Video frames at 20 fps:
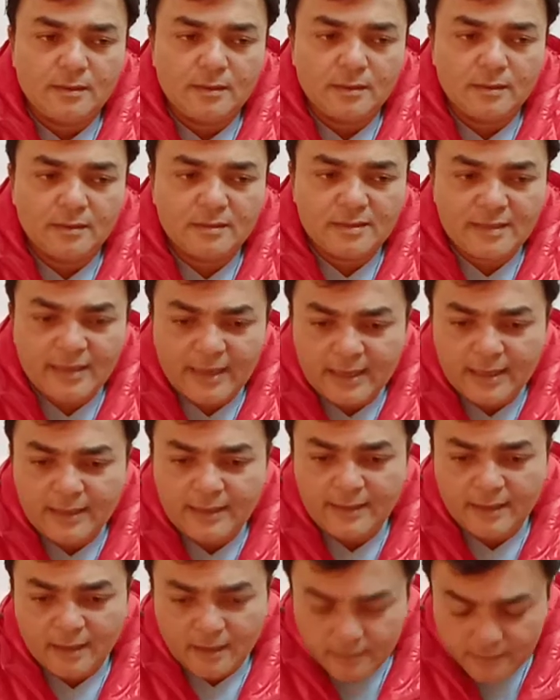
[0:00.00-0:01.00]
still
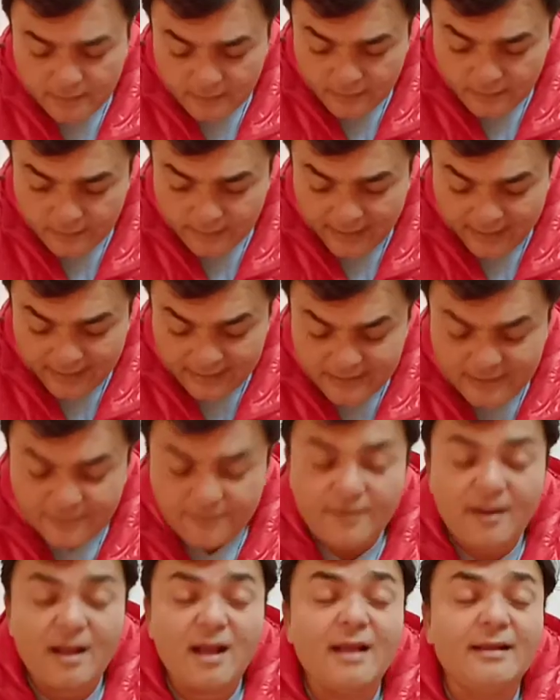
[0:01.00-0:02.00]
yet there is
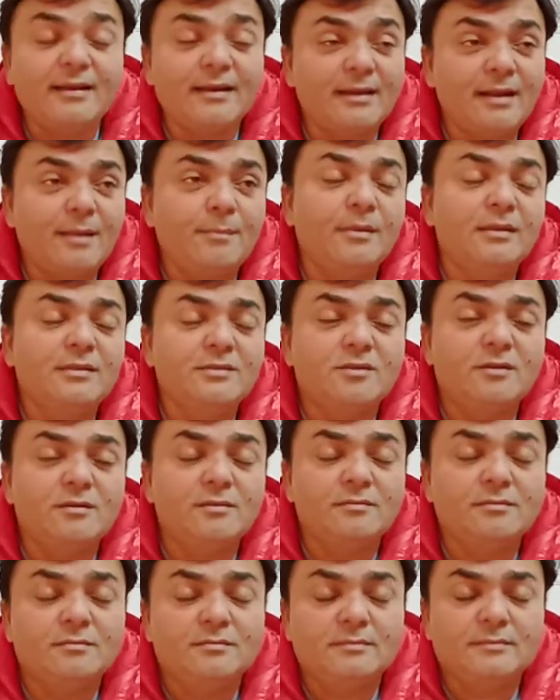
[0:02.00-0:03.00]
a fire in
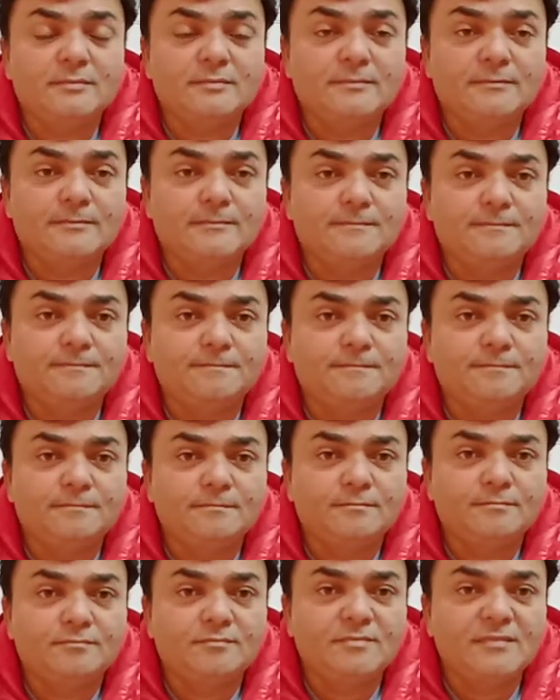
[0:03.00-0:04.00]
Amazon
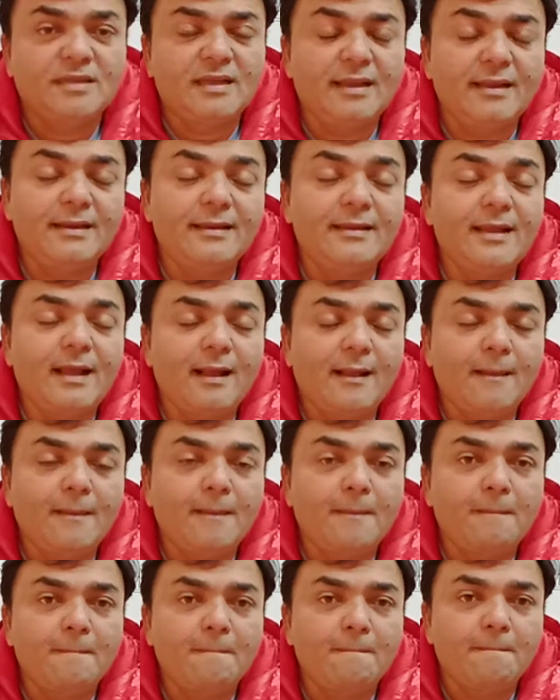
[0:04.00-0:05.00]
area,
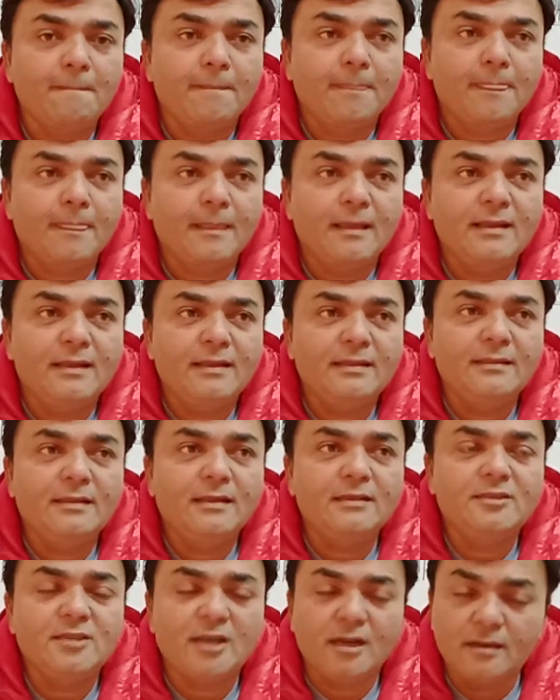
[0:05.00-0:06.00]
in
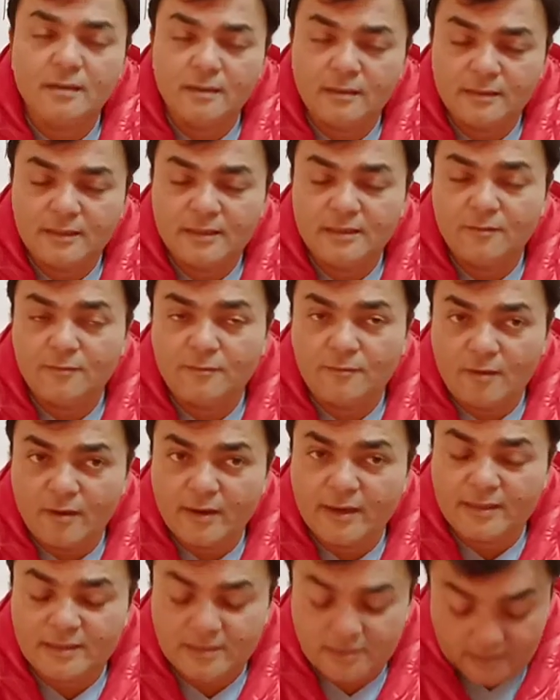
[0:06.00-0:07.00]
the jungle, in the
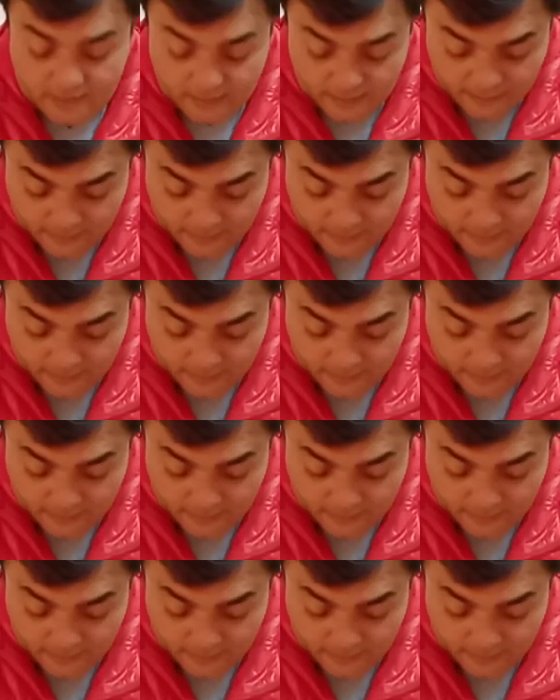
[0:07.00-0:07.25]
forest.